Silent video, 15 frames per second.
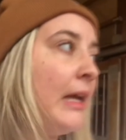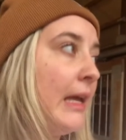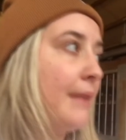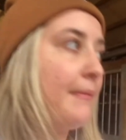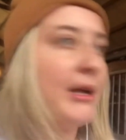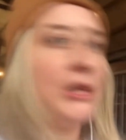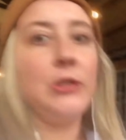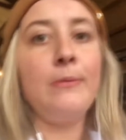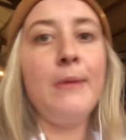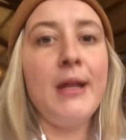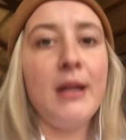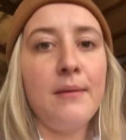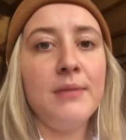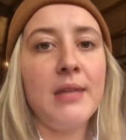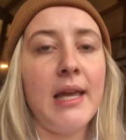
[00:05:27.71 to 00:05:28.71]
It might just be an
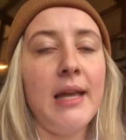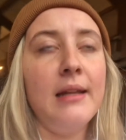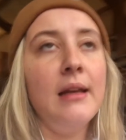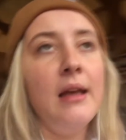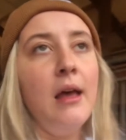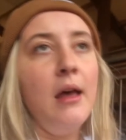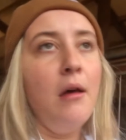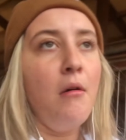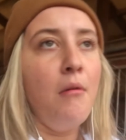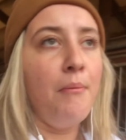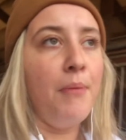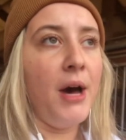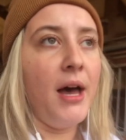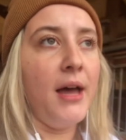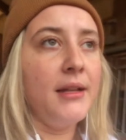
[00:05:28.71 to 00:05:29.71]
update.
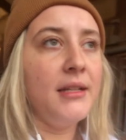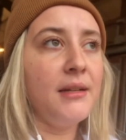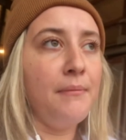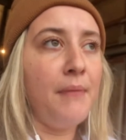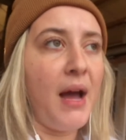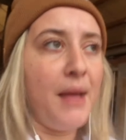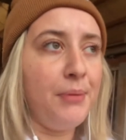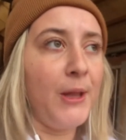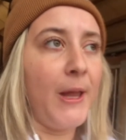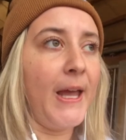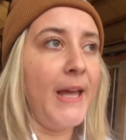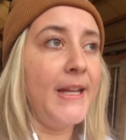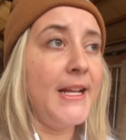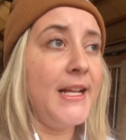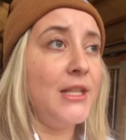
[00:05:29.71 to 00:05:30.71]
But my
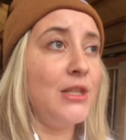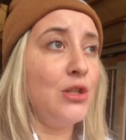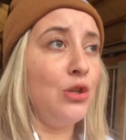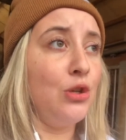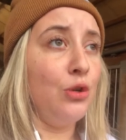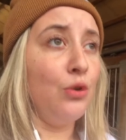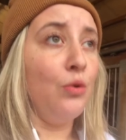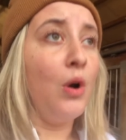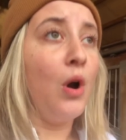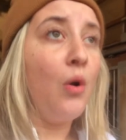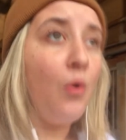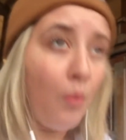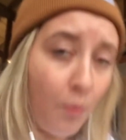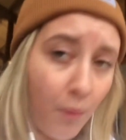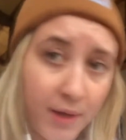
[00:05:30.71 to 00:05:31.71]
plan is to
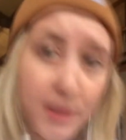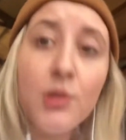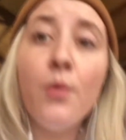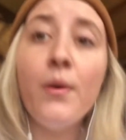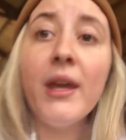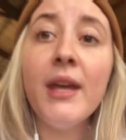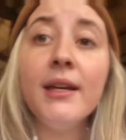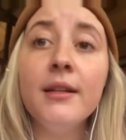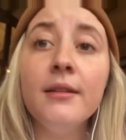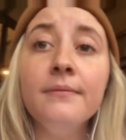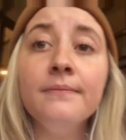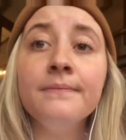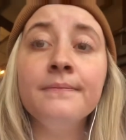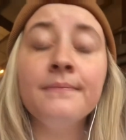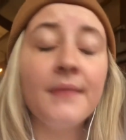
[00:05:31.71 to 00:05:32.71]
once a week
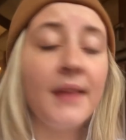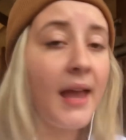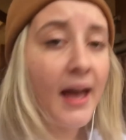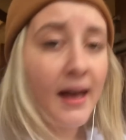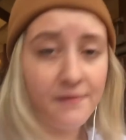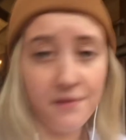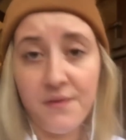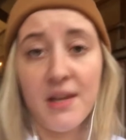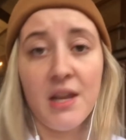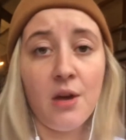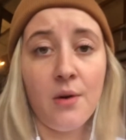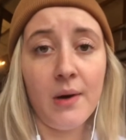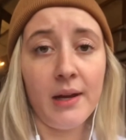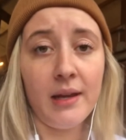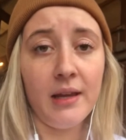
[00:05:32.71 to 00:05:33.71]
have a video
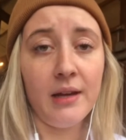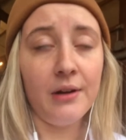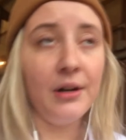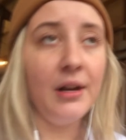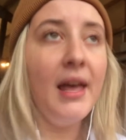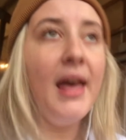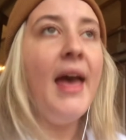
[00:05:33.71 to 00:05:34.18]
on here,